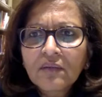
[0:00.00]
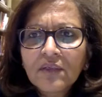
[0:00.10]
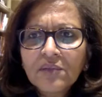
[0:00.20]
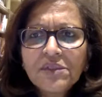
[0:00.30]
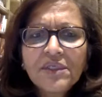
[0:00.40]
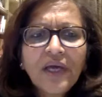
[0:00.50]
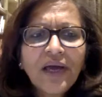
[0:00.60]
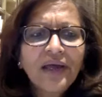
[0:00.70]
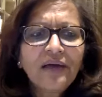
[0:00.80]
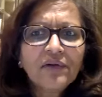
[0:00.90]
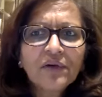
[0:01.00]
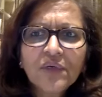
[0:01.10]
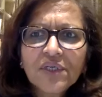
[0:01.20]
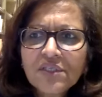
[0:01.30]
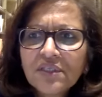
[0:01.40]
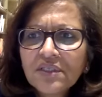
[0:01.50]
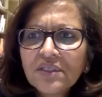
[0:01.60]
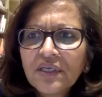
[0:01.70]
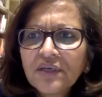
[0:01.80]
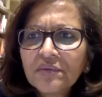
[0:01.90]
Prabhuji, I have a question
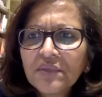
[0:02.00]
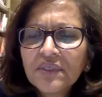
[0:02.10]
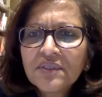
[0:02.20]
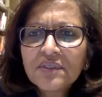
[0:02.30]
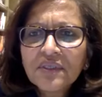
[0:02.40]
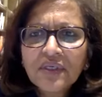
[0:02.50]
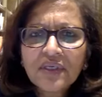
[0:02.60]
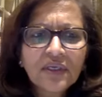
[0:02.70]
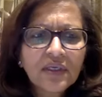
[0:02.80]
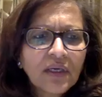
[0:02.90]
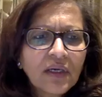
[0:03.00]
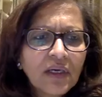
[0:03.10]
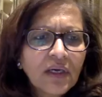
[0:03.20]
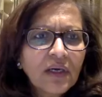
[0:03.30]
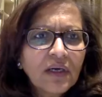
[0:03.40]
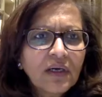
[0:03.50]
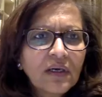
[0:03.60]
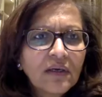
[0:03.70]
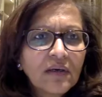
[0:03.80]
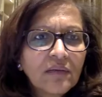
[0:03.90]
till everybody is thinking.
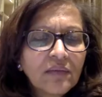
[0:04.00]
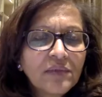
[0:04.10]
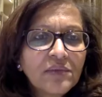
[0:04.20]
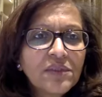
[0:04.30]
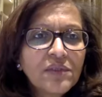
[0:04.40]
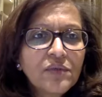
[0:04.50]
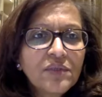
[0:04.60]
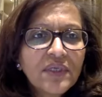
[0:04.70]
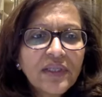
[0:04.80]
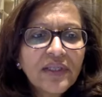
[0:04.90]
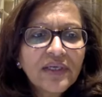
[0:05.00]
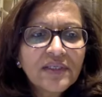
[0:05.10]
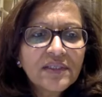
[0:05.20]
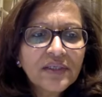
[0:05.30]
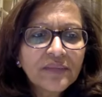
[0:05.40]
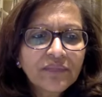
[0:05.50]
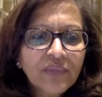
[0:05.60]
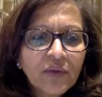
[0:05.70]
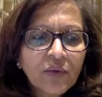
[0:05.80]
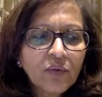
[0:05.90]
Prabhuji, you said that
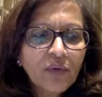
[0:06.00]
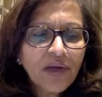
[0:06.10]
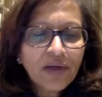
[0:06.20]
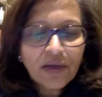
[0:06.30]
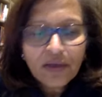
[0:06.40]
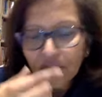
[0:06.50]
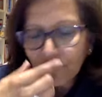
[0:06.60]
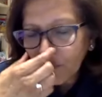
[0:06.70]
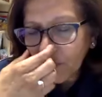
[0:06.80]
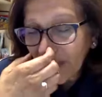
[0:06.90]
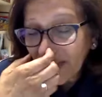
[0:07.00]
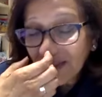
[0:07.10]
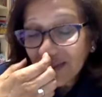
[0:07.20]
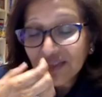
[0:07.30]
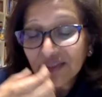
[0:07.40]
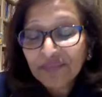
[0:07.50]
if you can't,